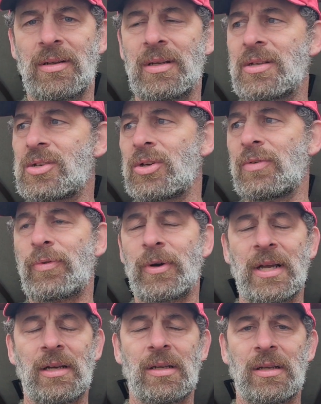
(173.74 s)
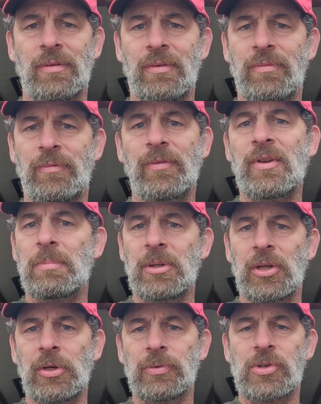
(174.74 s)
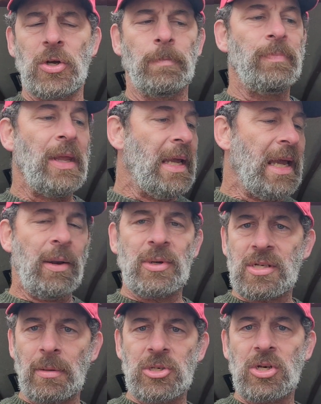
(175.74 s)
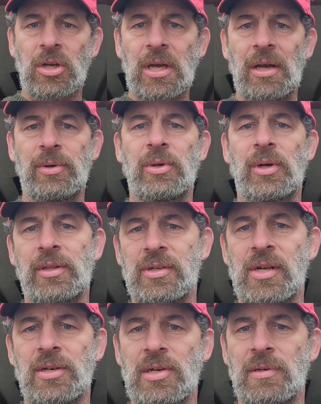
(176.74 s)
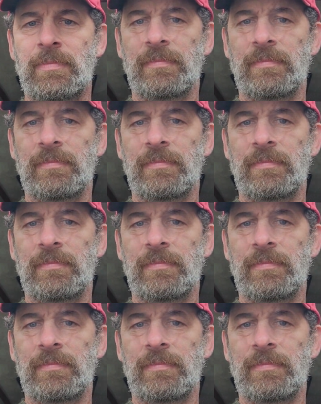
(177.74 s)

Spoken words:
it's good for down to 50 below. So anyways, let me show you how you do it on this engine.